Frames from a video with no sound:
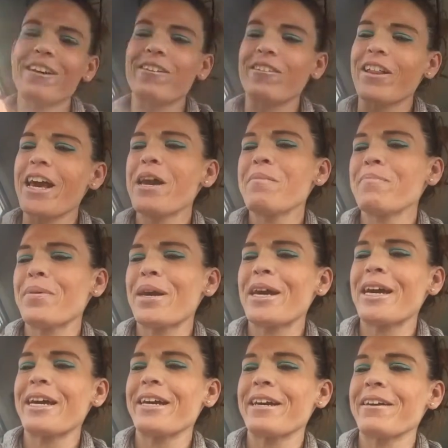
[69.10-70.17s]

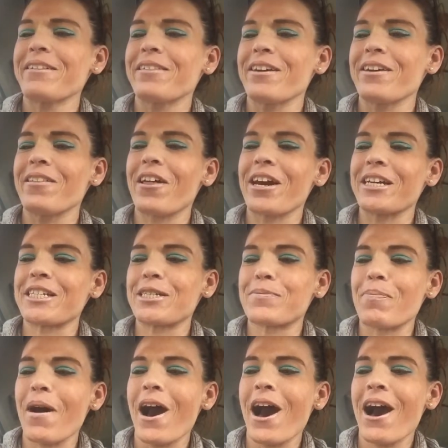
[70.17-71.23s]
glamping, the like
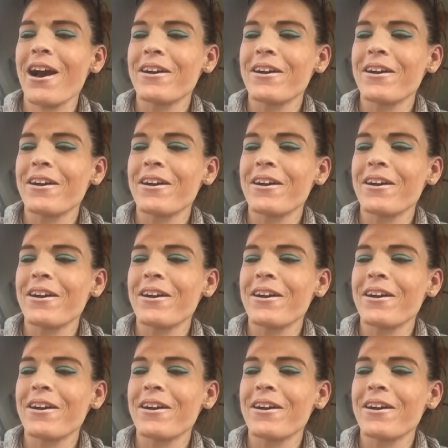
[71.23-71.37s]
spa,